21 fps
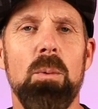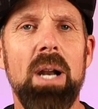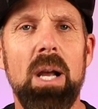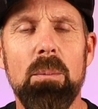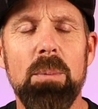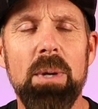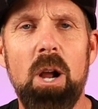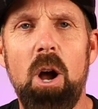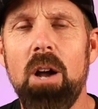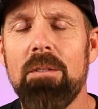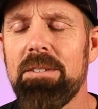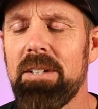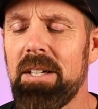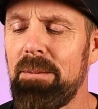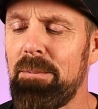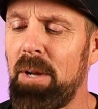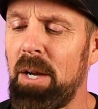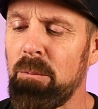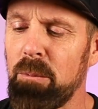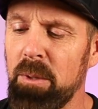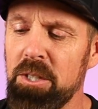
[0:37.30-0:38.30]
when I went off it,
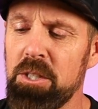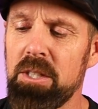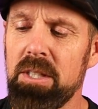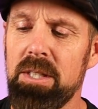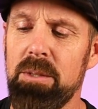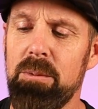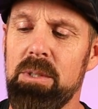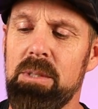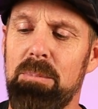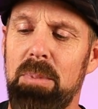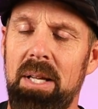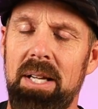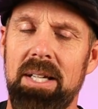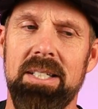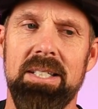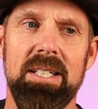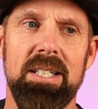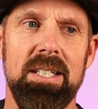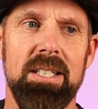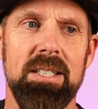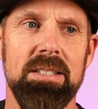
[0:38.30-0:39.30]
I originally was
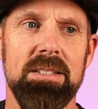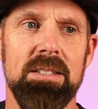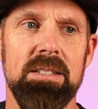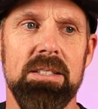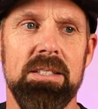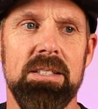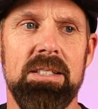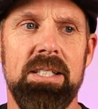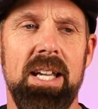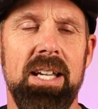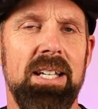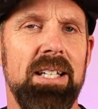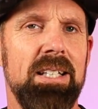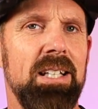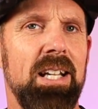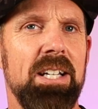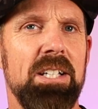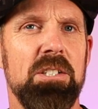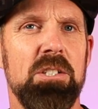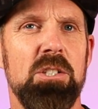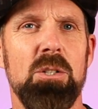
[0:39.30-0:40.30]
planning on taking
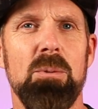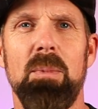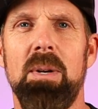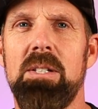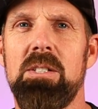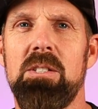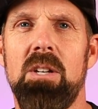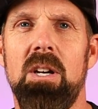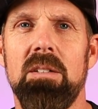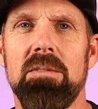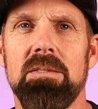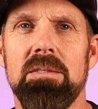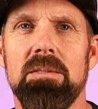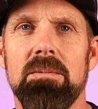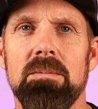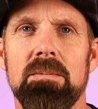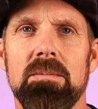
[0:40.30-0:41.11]
like 2 months off.